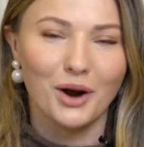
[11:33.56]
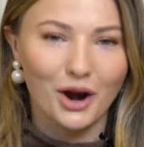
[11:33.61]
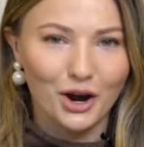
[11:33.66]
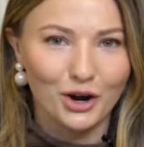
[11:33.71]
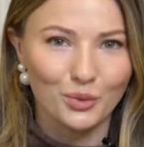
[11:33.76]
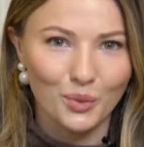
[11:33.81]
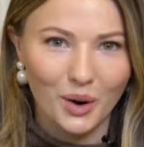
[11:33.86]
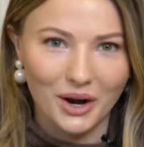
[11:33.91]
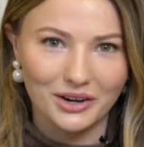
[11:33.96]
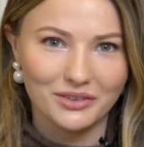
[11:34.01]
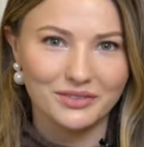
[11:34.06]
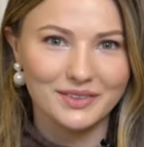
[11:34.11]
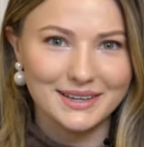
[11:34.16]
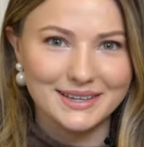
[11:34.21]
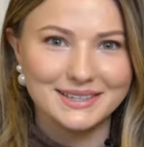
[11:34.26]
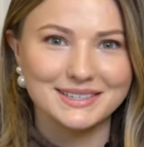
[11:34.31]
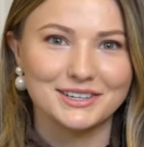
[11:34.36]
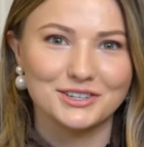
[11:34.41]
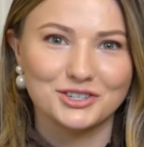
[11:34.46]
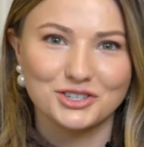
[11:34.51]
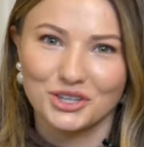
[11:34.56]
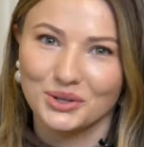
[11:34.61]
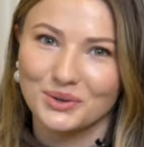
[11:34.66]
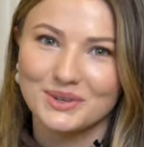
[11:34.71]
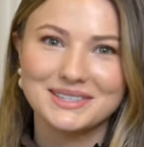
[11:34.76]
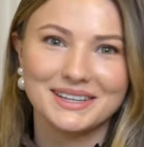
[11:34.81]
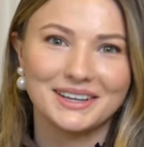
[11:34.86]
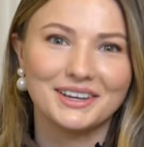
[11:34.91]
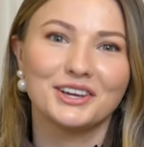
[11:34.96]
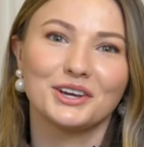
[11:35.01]
part one of this
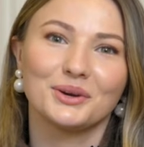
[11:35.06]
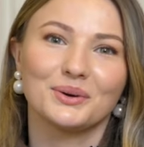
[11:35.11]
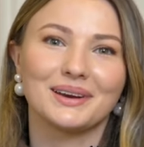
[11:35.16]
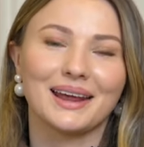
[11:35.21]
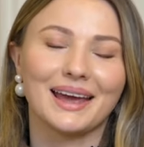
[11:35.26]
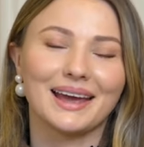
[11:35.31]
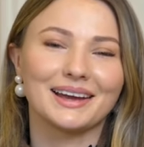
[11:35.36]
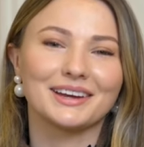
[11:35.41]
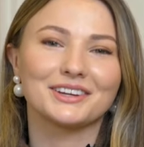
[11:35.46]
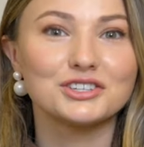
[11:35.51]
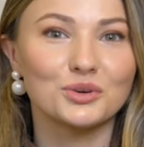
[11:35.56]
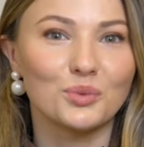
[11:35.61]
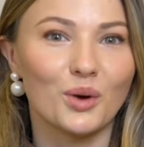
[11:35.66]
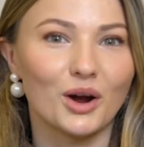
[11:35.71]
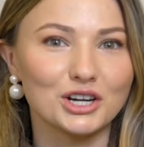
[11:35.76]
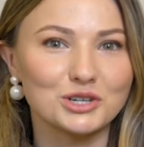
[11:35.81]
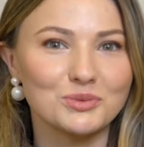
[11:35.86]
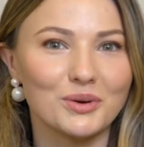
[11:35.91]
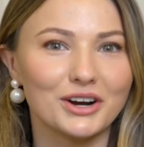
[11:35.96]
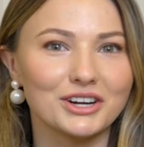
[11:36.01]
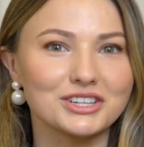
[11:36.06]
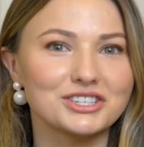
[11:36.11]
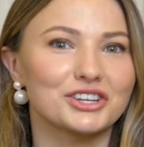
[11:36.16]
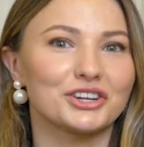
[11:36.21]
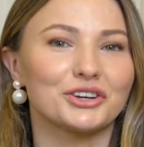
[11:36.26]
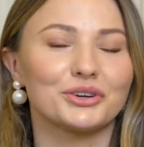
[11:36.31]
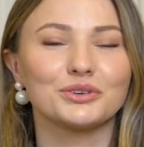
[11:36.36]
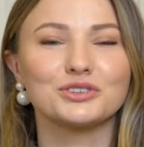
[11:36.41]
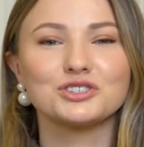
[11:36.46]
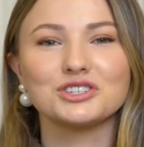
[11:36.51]
juicy Q&A. To watch part
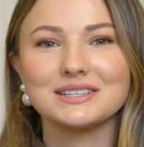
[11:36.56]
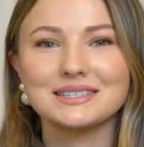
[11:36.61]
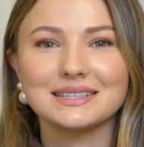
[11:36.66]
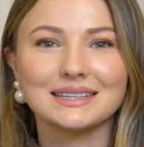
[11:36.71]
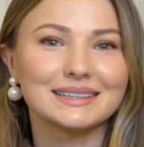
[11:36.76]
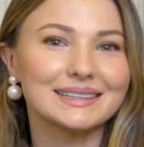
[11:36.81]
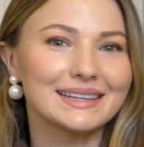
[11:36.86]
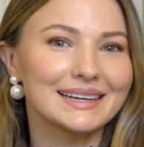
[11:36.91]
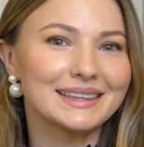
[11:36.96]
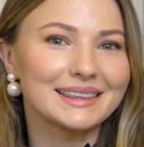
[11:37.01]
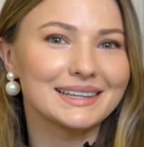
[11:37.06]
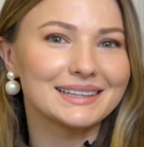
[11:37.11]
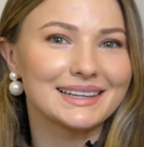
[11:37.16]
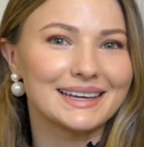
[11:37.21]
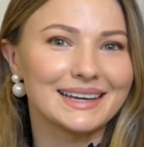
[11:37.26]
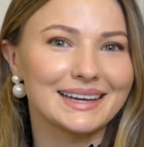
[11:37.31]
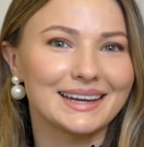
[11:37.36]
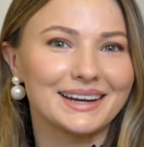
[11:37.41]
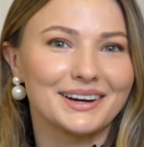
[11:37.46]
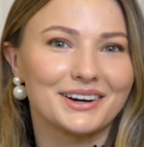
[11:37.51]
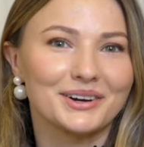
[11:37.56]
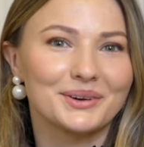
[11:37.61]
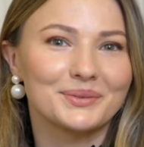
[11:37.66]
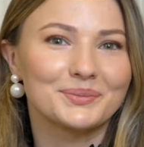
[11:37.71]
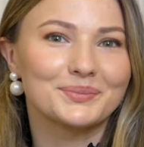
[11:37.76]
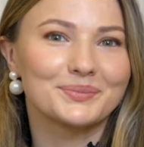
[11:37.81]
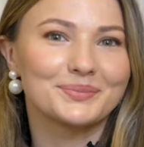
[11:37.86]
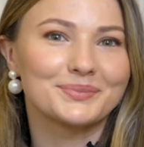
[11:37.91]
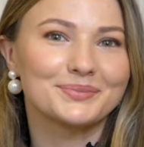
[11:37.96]
two, just click the link here.